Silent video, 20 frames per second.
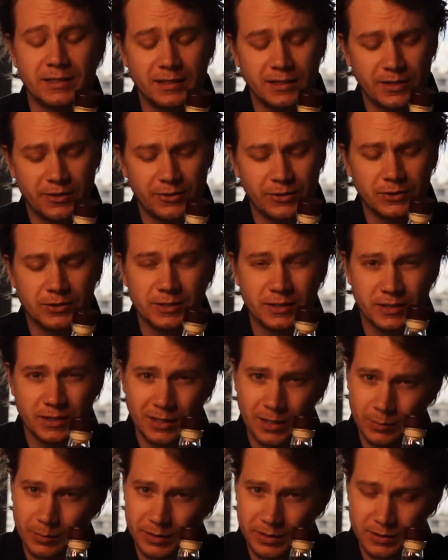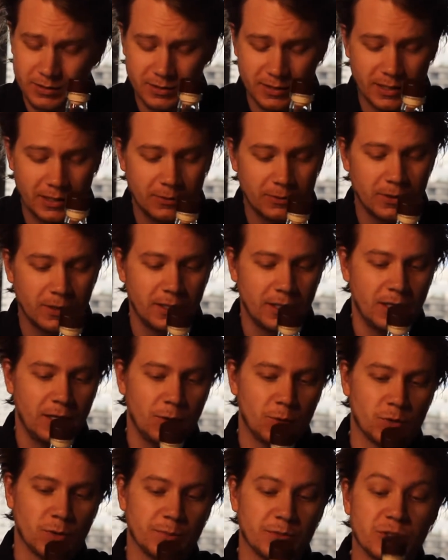did a 13 a couple years ago,
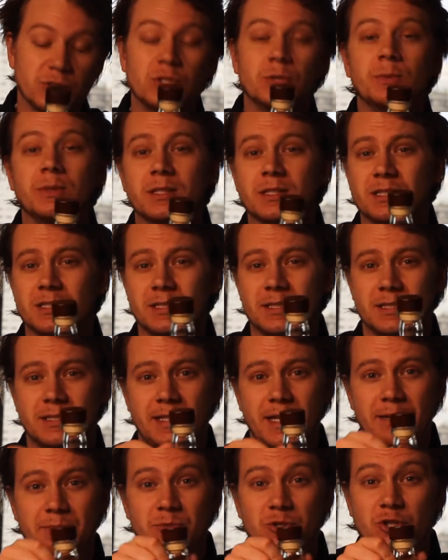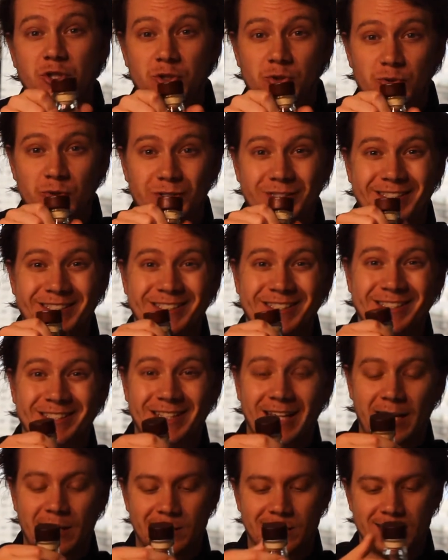so I'm assuming this is the same juice, just
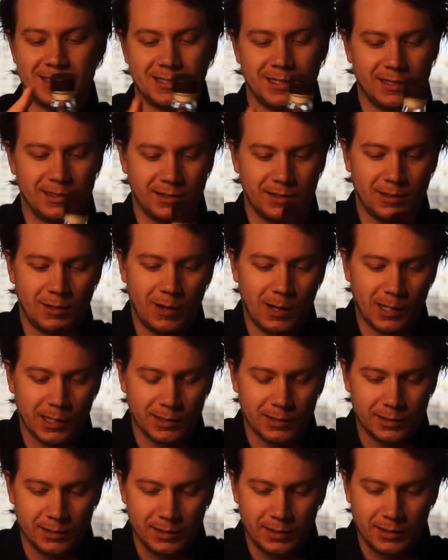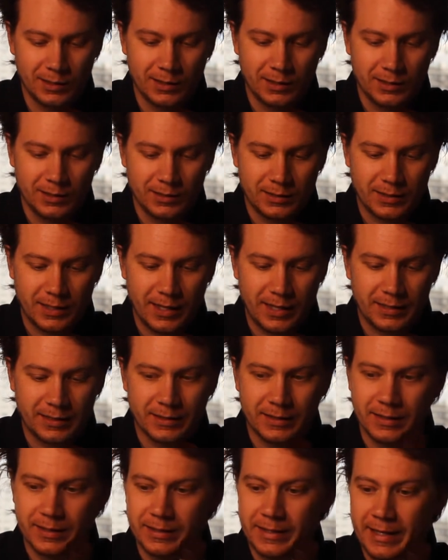aged slightly longer. And
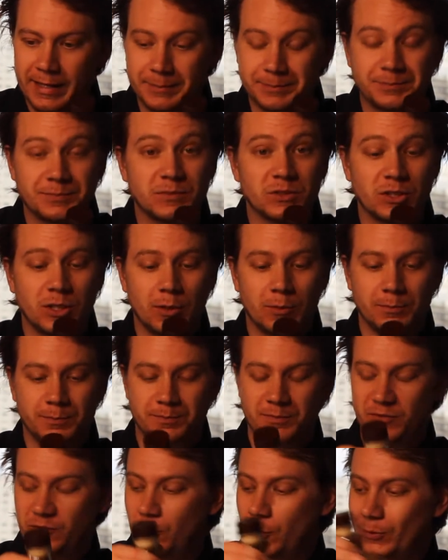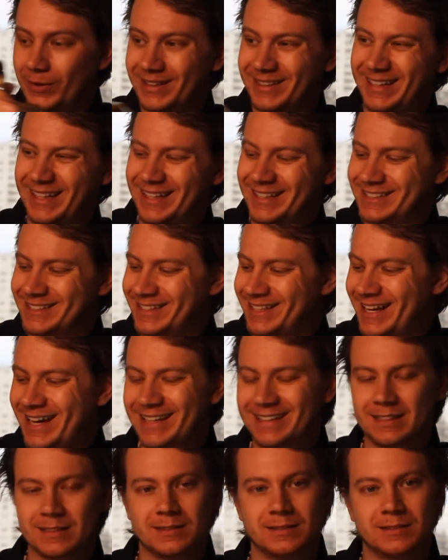yeah, so before we get into
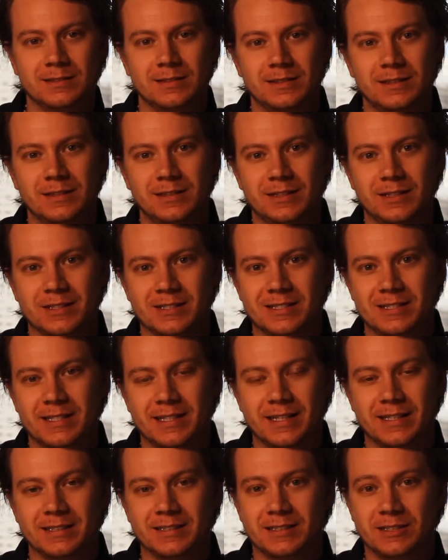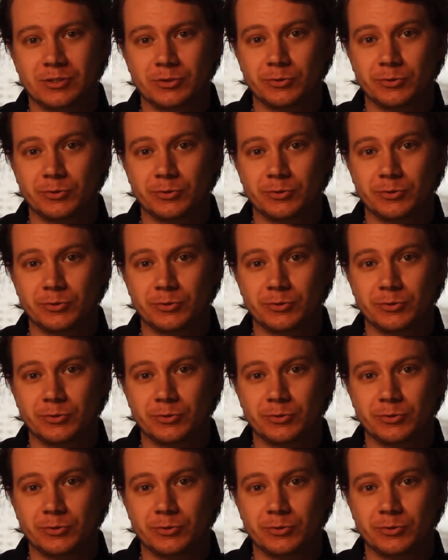that, let's dig into